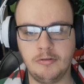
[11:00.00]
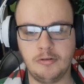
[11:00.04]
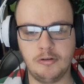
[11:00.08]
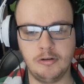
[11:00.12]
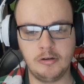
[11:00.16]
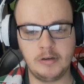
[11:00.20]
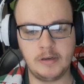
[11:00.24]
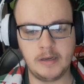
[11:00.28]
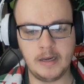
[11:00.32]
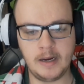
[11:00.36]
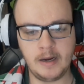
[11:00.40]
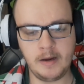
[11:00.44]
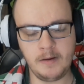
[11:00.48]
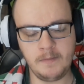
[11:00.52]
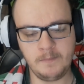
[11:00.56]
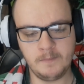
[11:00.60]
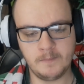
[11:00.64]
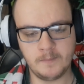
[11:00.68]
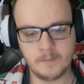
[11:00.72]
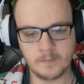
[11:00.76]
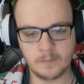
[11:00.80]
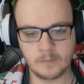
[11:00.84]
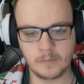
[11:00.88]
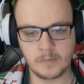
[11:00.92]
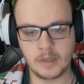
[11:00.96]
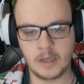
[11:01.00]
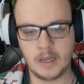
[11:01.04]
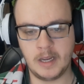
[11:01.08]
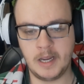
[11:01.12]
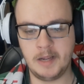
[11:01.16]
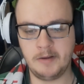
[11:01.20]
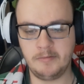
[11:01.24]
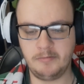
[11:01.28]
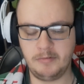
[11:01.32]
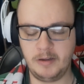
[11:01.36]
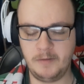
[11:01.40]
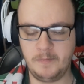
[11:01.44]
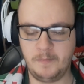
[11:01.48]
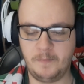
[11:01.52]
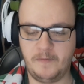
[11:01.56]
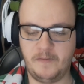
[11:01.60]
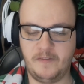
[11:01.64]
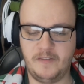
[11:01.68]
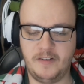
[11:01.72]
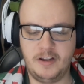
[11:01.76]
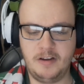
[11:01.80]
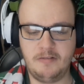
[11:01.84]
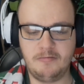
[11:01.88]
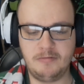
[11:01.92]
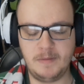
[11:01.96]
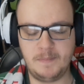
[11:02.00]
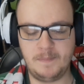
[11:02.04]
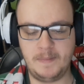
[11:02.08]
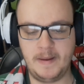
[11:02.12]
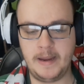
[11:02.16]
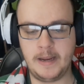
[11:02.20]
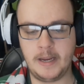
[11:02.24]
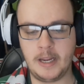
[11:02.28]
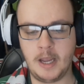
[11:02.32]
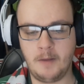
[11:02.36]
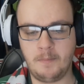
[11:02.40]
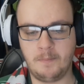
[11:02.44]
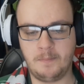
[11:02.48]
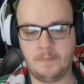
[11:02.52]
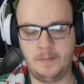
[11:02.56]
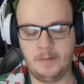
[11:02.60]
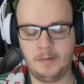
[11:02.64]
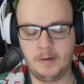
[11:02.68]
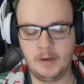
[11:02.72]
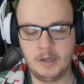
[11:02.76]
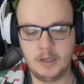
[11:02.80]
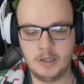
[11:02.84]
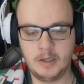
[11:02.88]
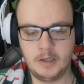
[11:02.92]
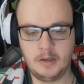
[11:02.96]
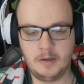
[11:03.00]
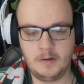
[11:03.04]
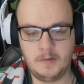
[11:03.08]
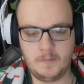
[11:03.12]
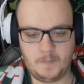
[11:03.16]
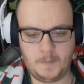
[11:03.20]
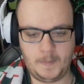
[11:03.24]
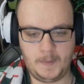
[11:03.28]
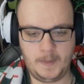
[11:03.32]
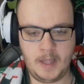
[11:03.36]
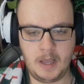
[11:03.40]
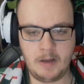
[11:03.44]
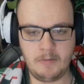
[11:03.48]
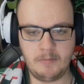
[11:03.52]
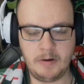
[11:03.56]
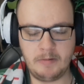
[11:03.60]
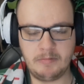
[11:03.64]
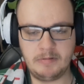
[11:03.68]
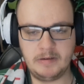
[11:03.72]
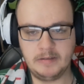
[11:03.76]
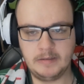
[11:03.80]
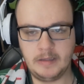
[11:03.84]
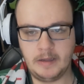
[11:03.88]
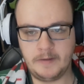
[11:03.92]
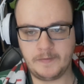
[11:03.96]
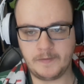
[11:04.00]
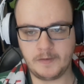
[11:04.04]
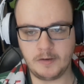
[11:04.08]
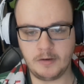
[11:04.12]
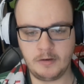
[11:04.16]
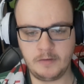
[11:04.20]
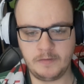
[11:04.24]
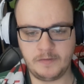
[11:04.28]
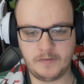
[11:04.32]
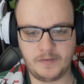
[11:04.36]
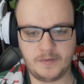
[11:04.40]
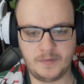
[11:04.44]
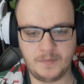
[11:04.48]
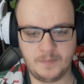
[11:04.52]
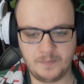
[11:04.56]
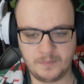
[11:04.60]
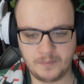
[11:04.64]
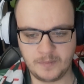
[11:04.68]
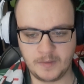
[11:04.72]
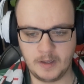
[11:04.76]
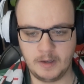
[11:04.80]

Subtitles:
a good game. And we pick up where we left off.